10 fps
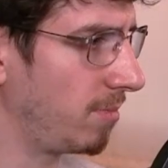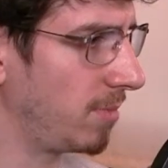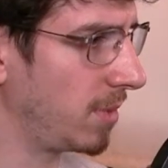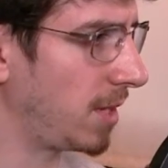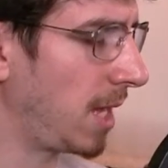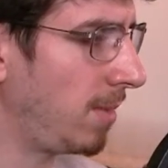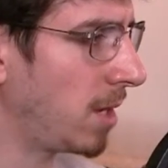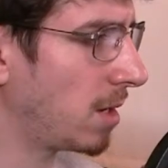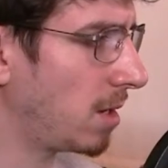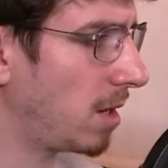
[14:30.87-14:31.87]

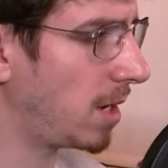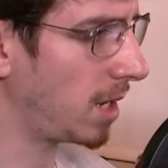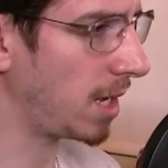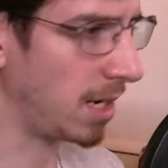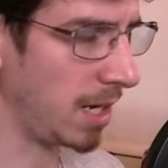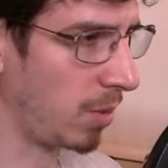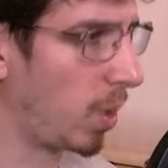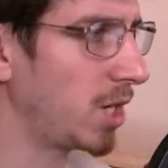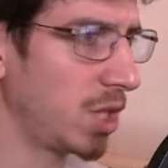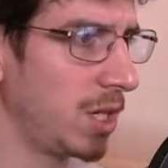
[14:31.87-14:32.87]
gaming on it and
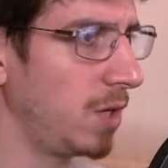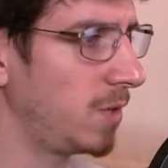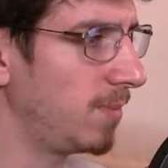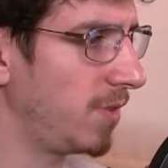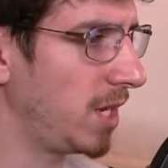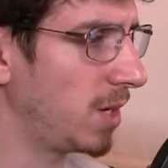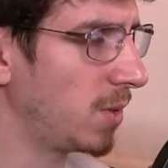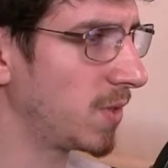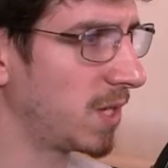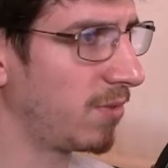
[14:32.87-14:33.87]
watching YouTube videos and
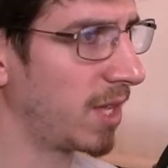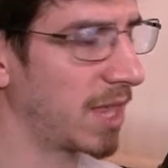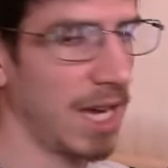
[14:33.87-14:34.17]
stuff like that.